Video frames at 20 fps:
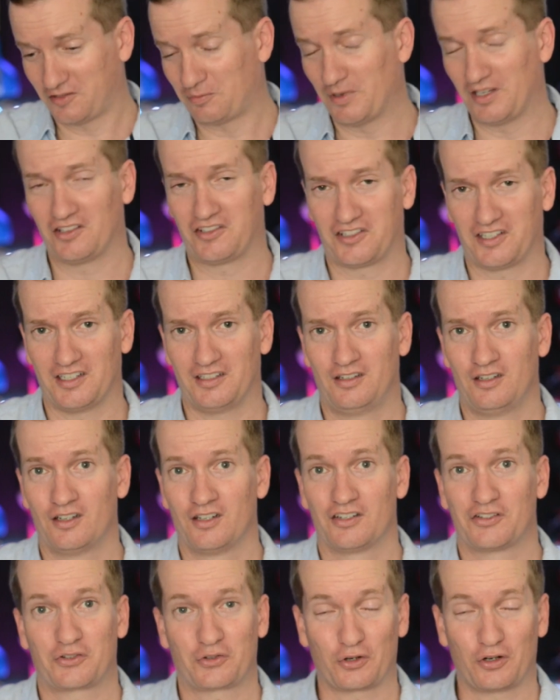being said,
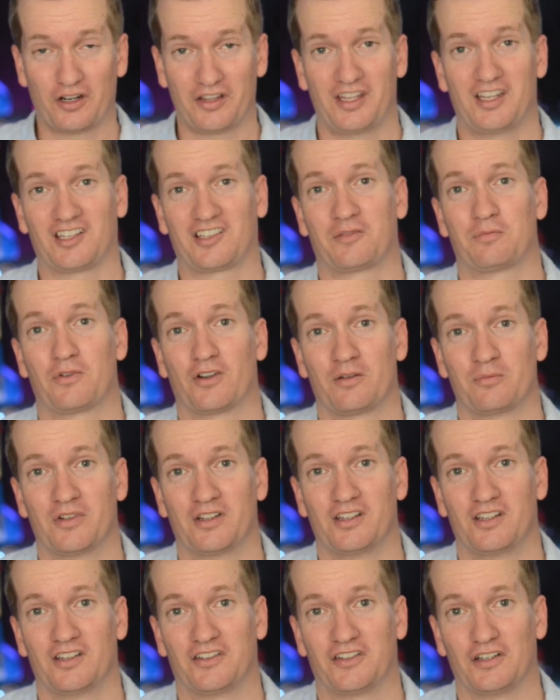try the
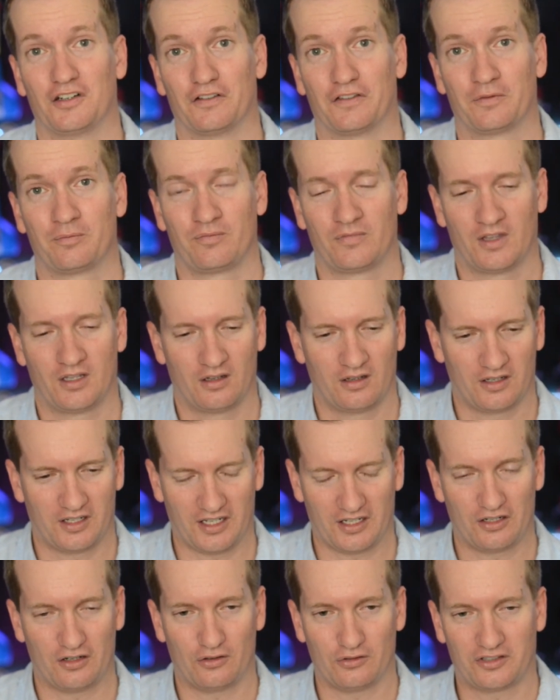experiment yourself.
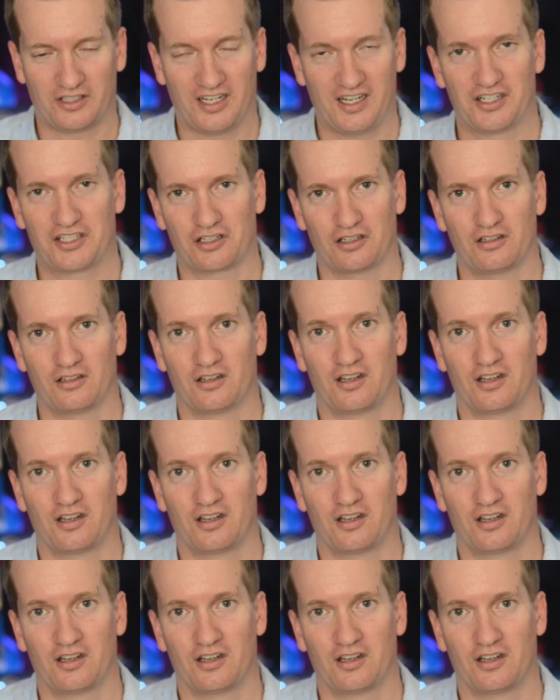Get an old t-shirt